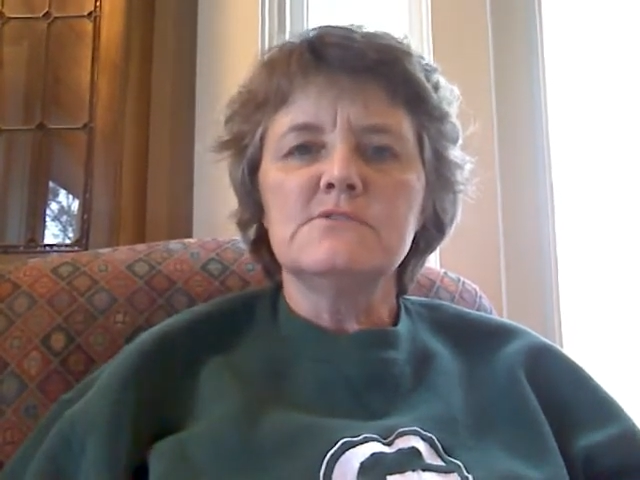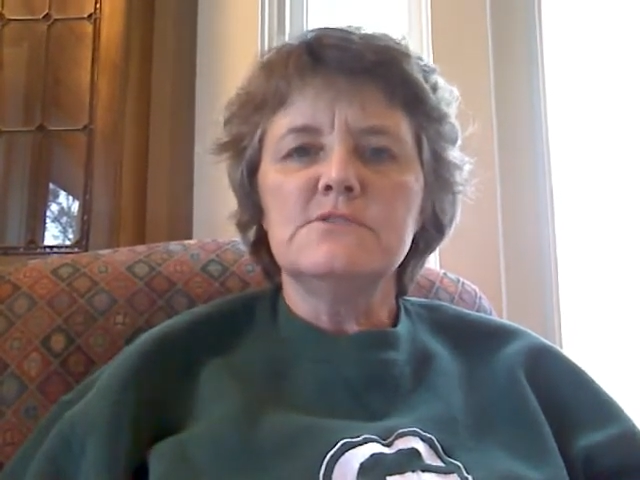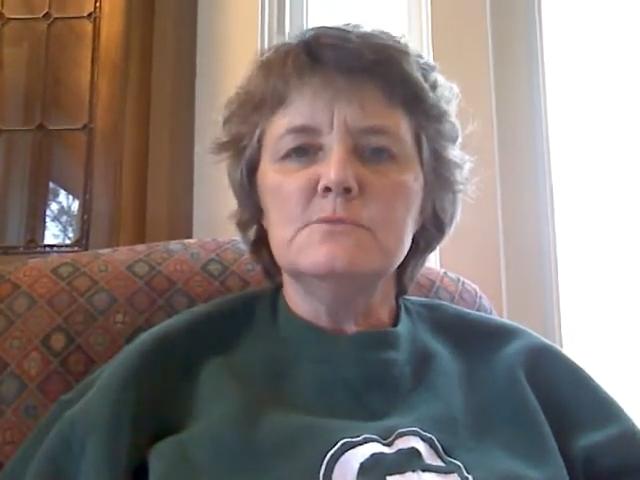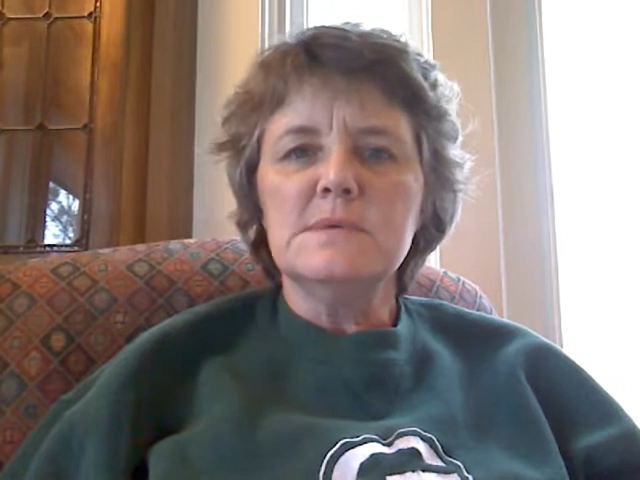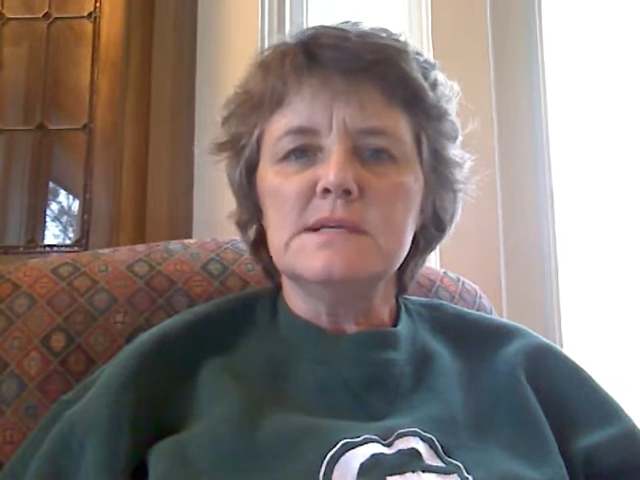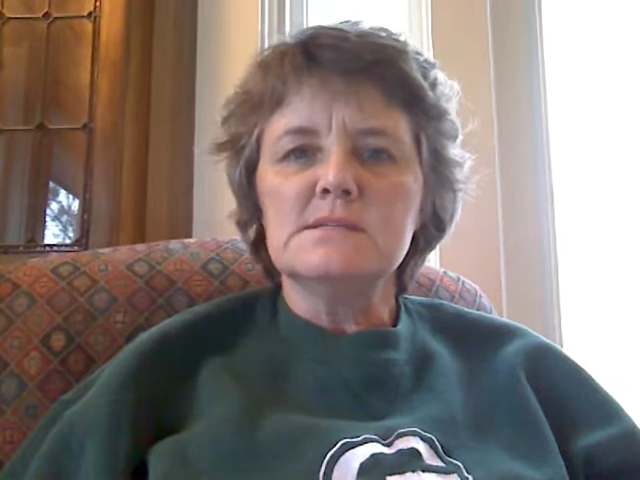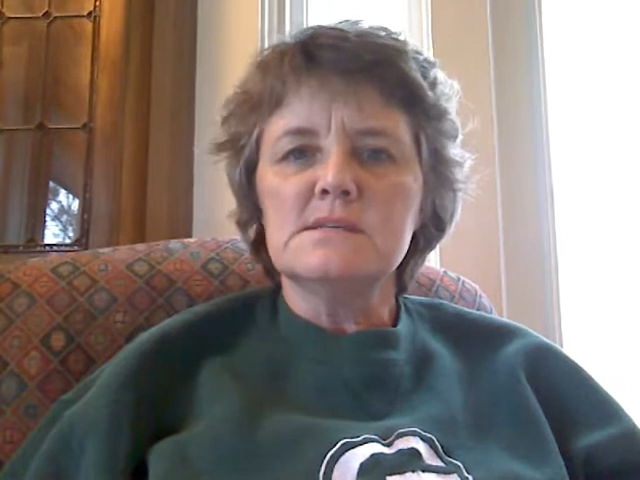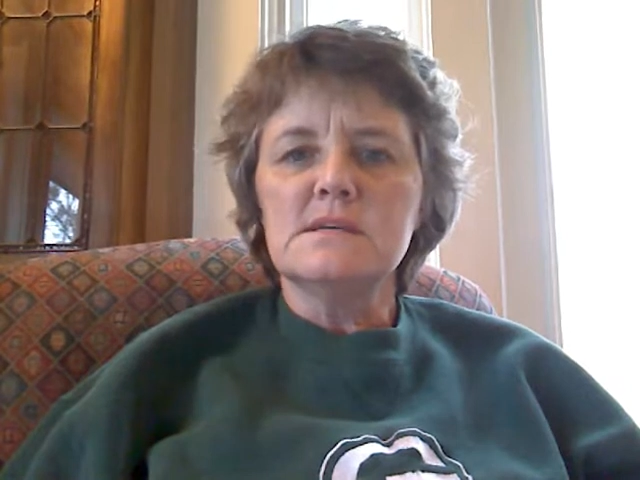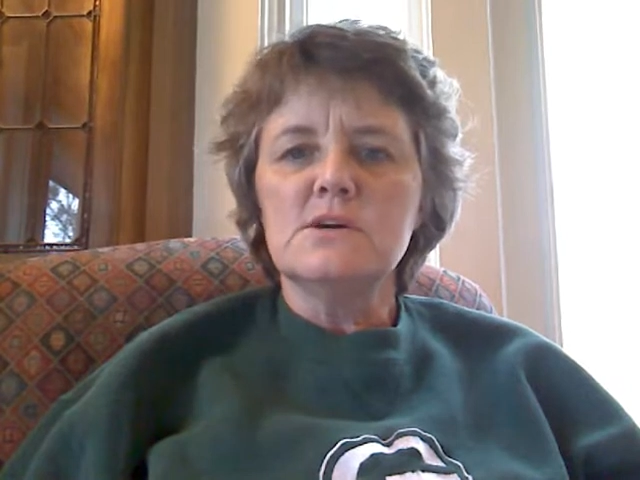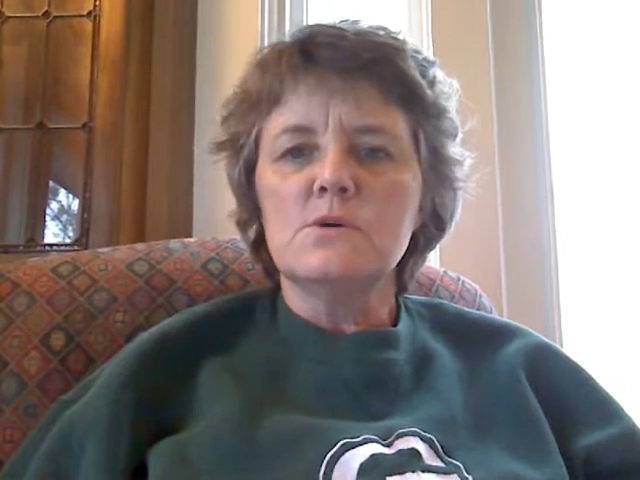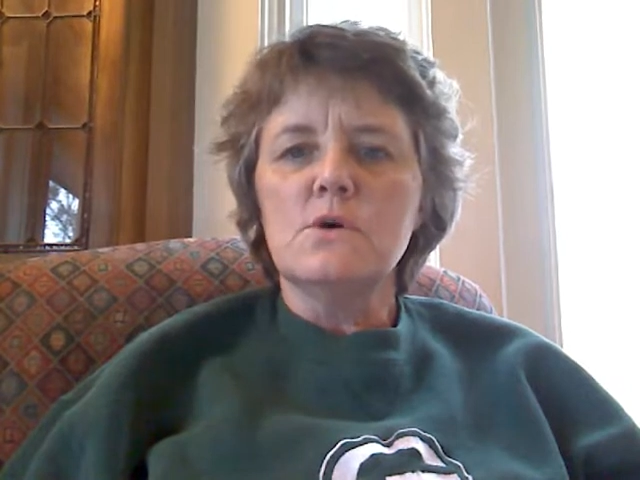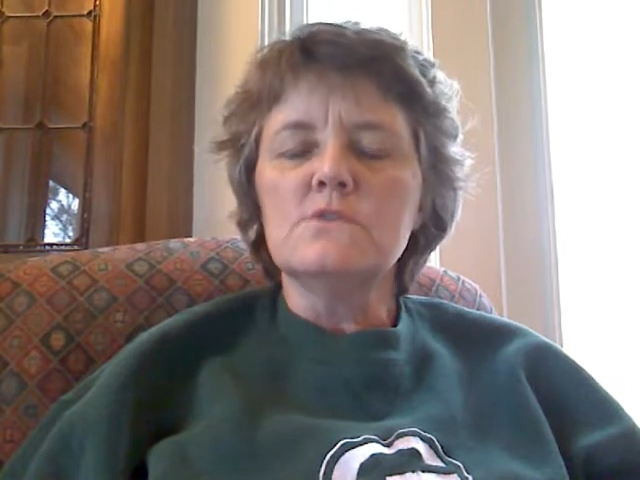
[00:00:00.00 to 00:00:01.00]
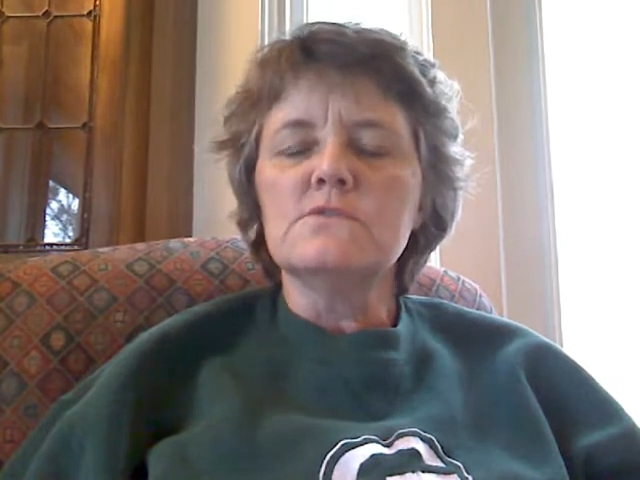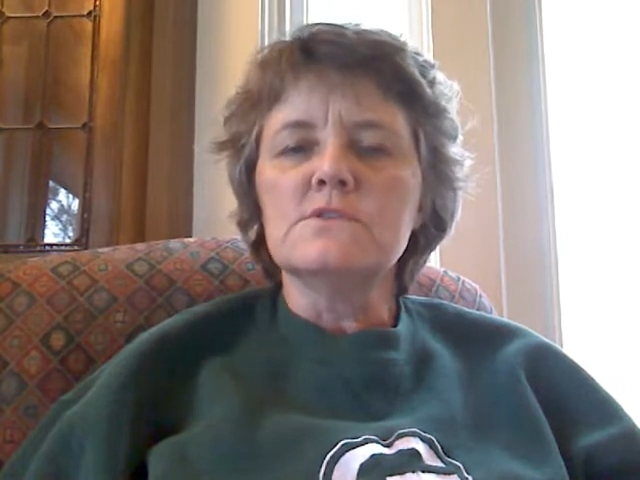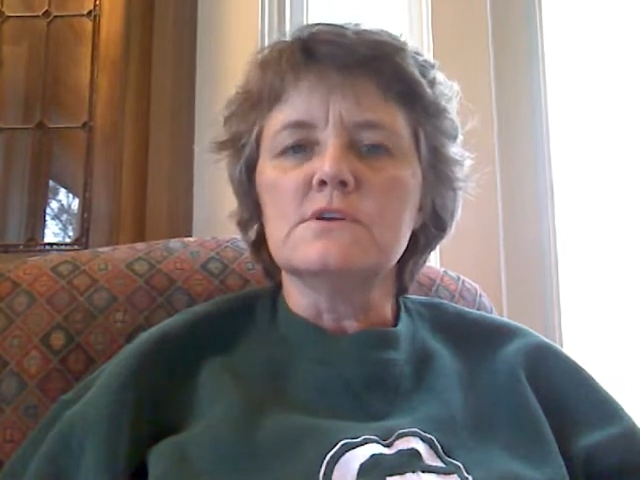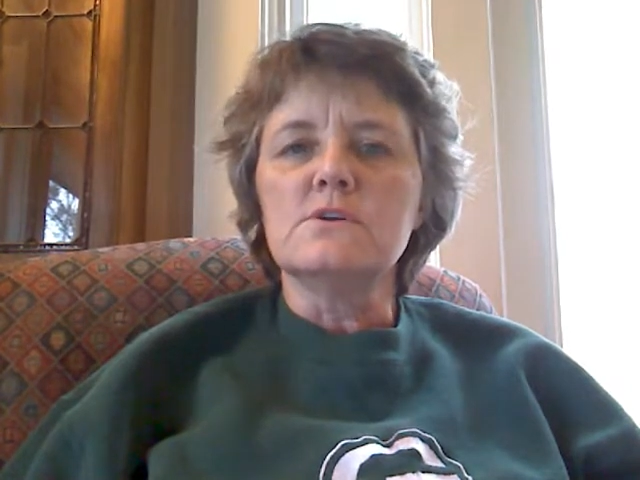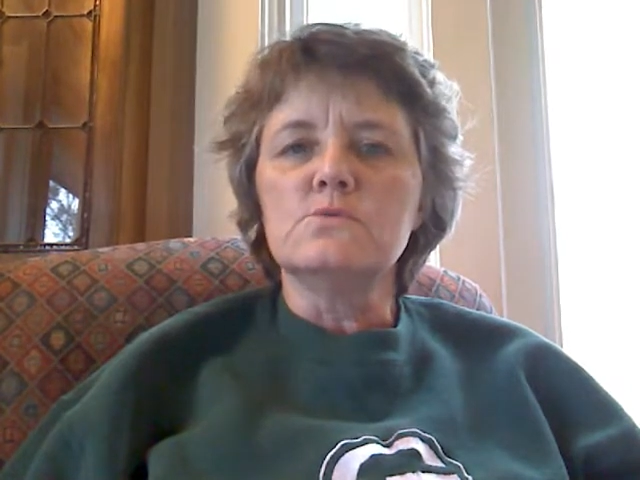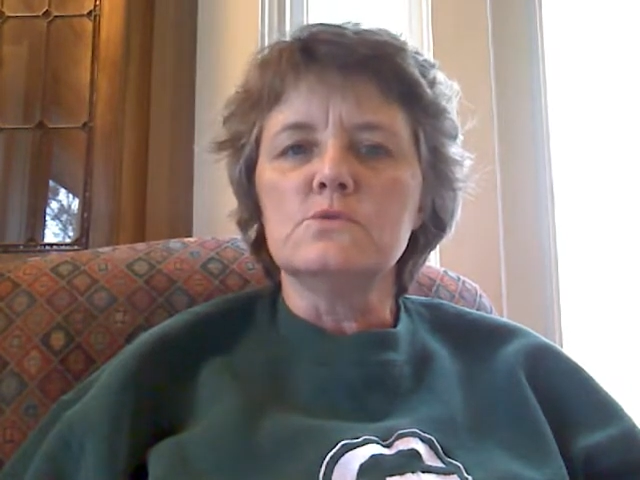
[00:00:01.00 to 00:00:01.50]
few minutes and go over
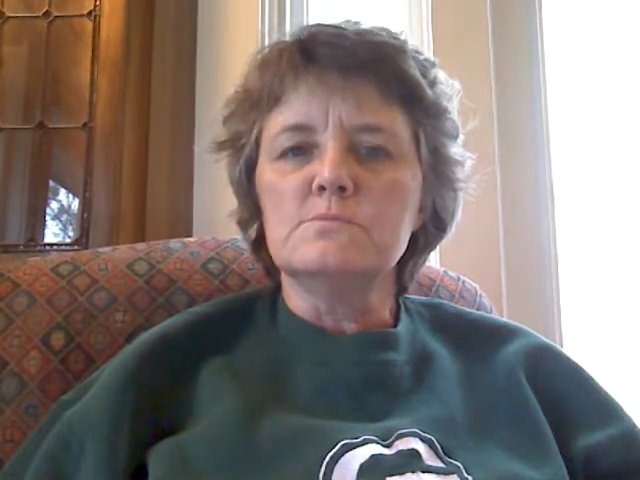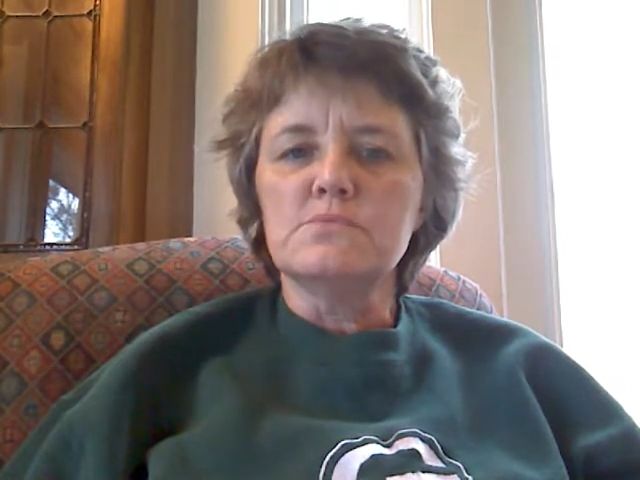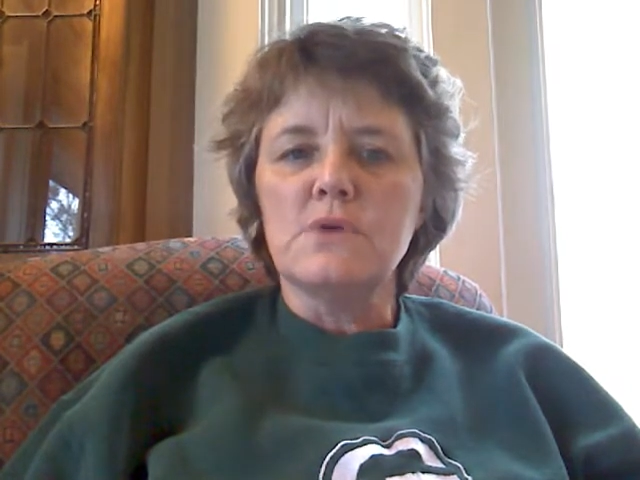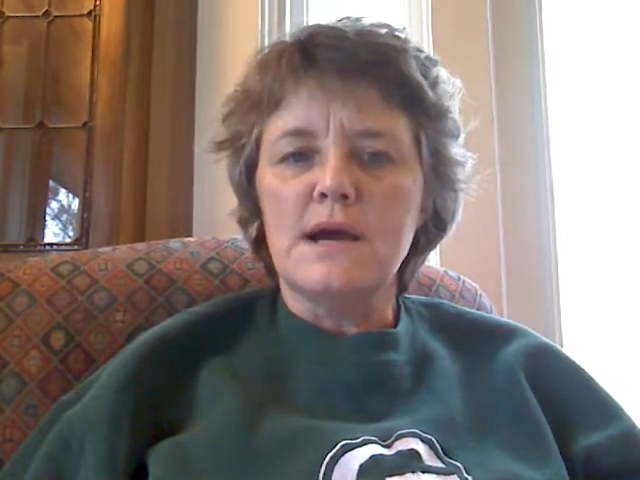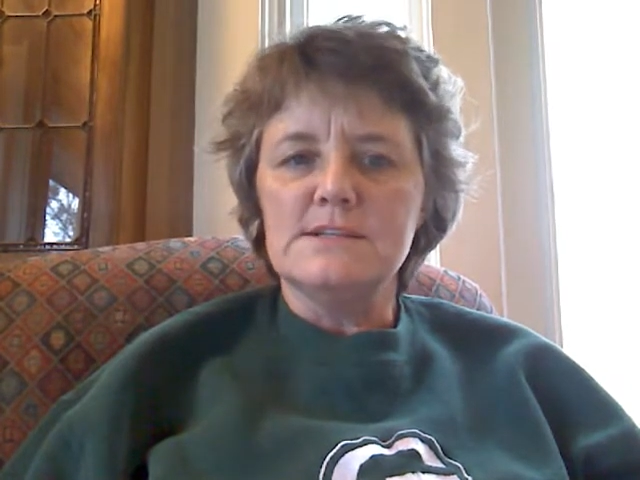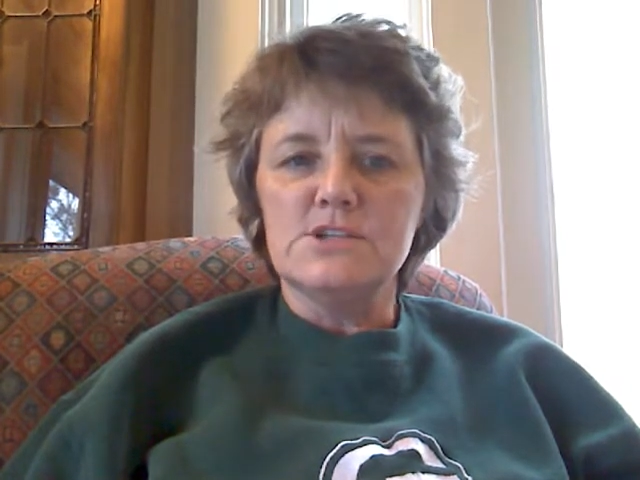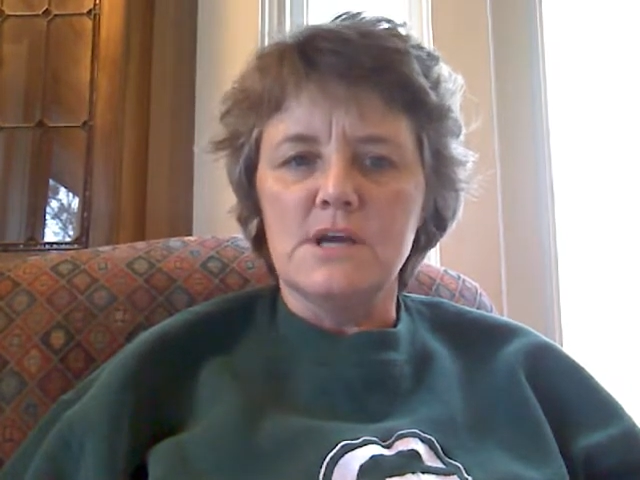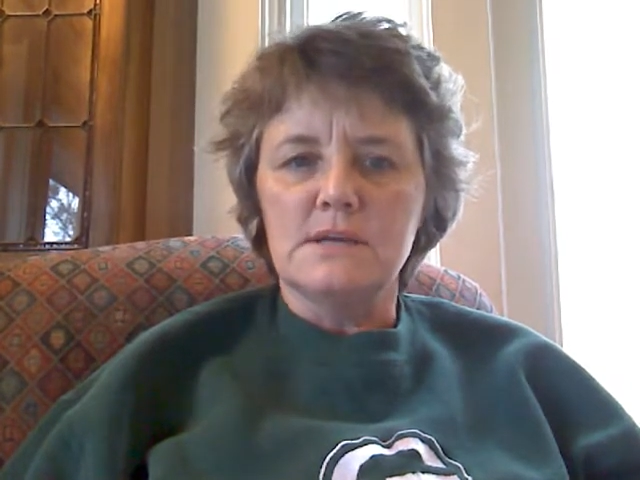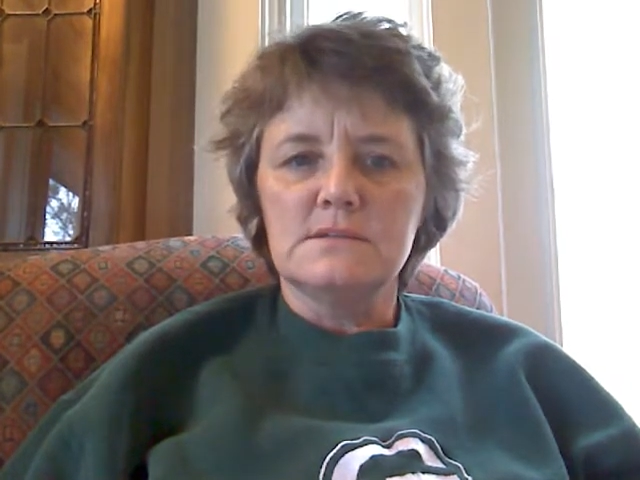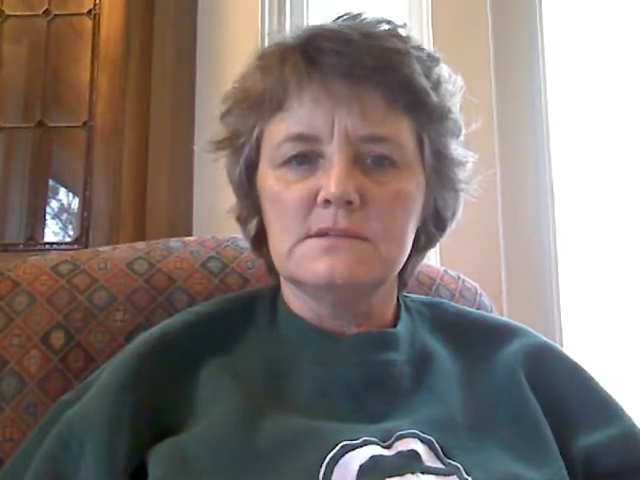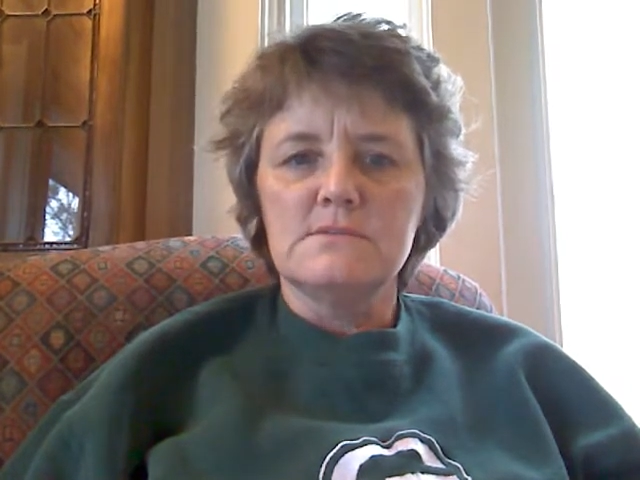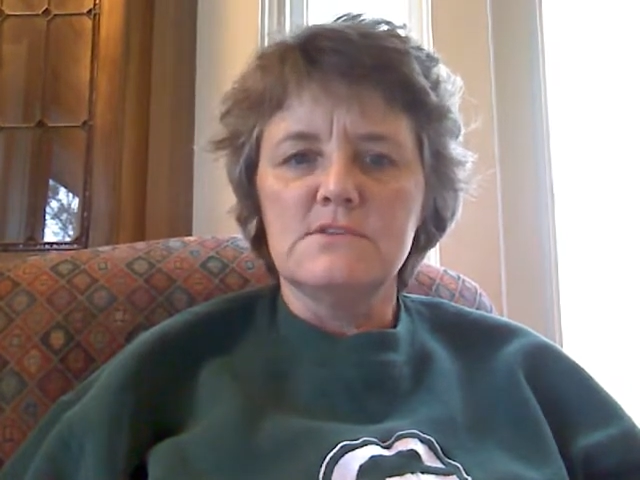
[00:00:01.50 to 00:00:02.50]
the group project.